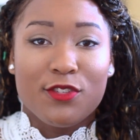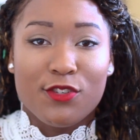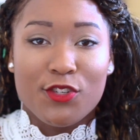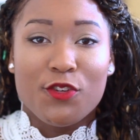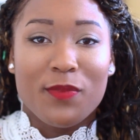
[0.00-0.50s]

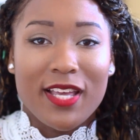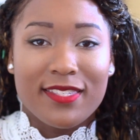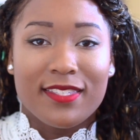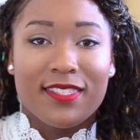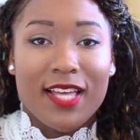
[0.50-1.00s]
to shoot
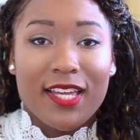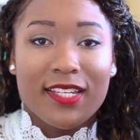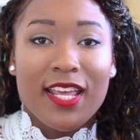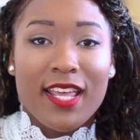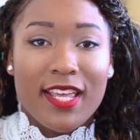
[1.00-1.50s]
because the
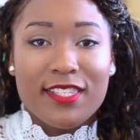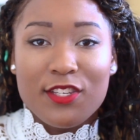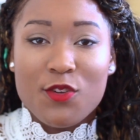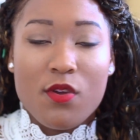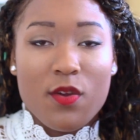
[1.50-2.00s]
sun
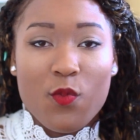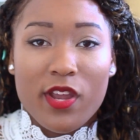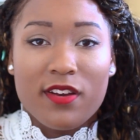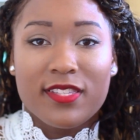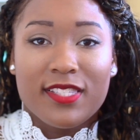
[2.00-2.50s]
isn't doing
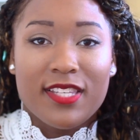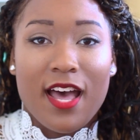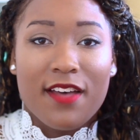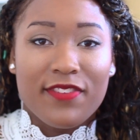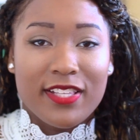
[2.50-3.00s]
weird stuff.